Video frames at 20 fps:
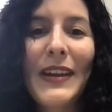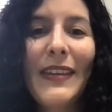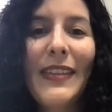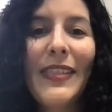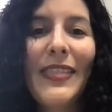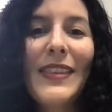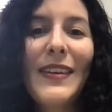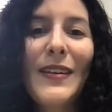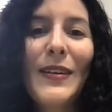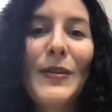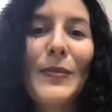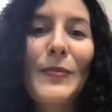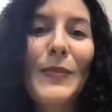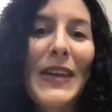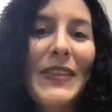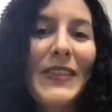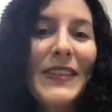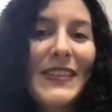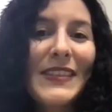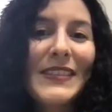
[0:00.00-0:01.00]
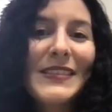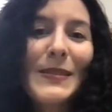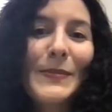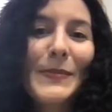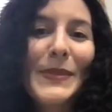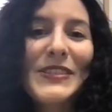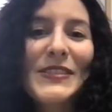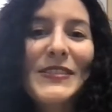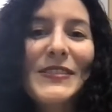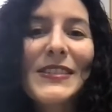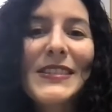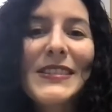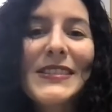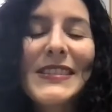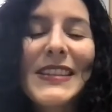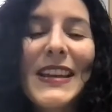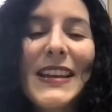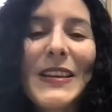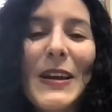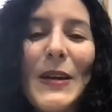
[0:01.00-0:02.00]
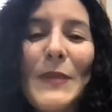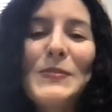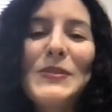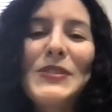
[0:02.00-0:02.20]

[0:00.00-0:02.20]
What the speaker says: in the way that the semester is set up.